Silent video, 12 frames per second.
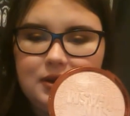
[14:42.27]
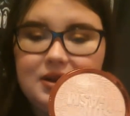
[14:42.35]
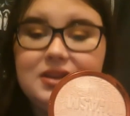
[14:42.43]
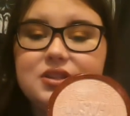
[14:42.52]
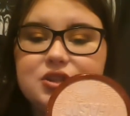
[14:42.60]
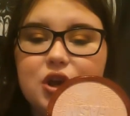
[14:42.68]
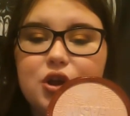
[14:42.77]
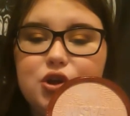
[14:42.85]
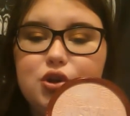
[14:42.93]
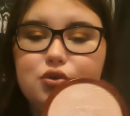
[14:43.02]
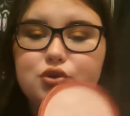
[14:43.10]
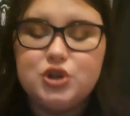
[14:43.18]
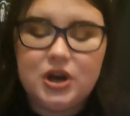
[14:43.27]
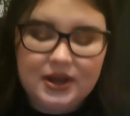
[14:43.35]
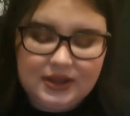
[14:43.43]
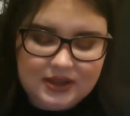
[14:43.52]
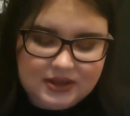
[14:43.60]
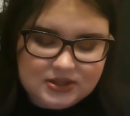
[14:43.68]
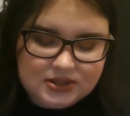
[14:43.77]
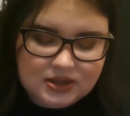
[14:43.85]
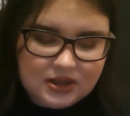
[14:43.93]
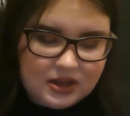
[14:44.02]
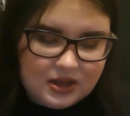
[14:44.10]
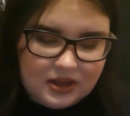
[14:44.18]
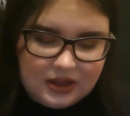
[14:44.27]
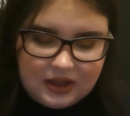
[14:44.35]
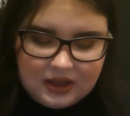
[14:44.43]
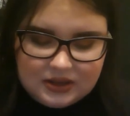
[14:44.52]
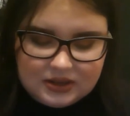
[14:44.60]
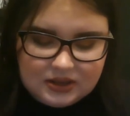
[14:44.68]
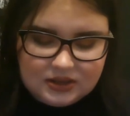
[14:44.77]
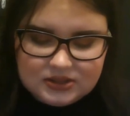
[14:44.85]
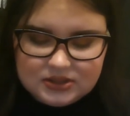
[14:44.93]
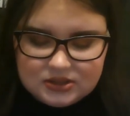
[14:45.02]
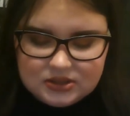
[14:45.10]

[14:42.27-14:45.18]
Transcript: It's a huge highlight, and it